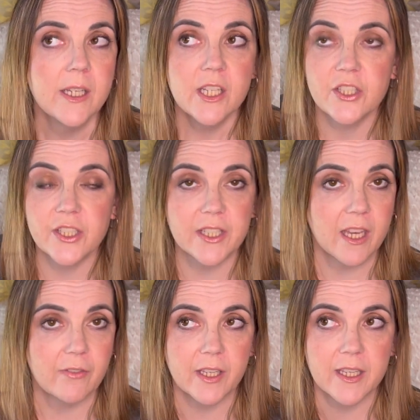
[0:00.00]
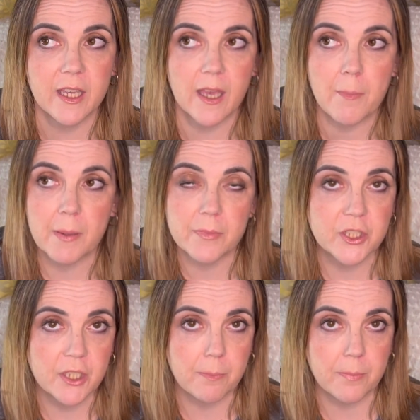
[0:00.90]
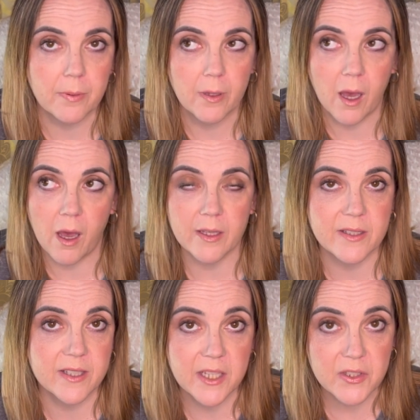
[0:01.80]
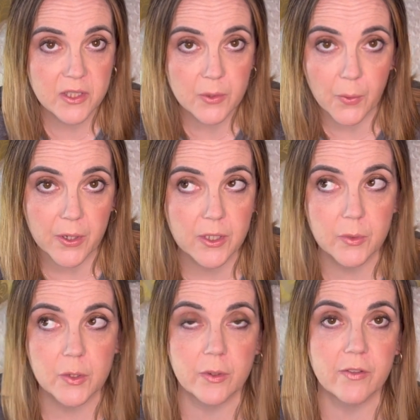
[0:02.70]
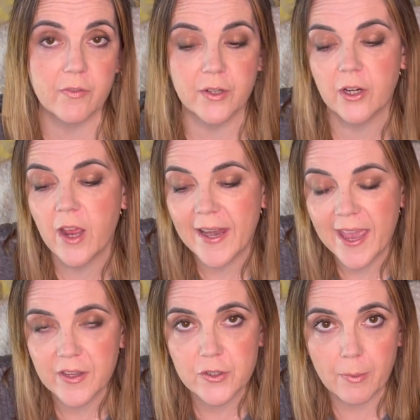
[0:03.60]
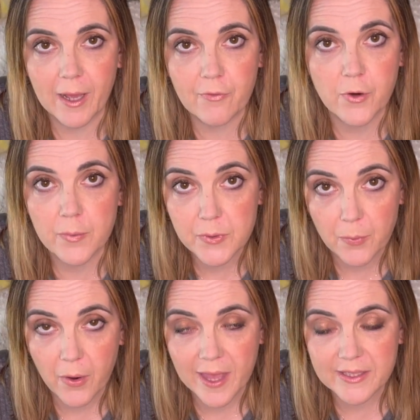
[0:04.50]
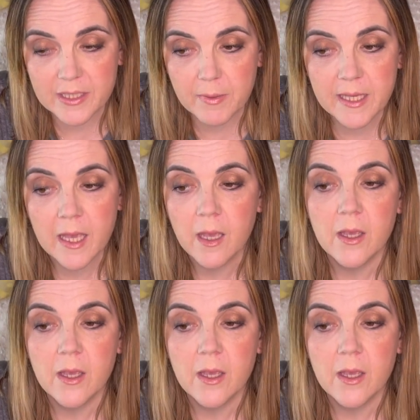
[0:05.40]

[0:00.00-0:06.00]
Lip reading: She didn't have like a membership on, say, Discord, which would have given her an extra platform somewhere else to be.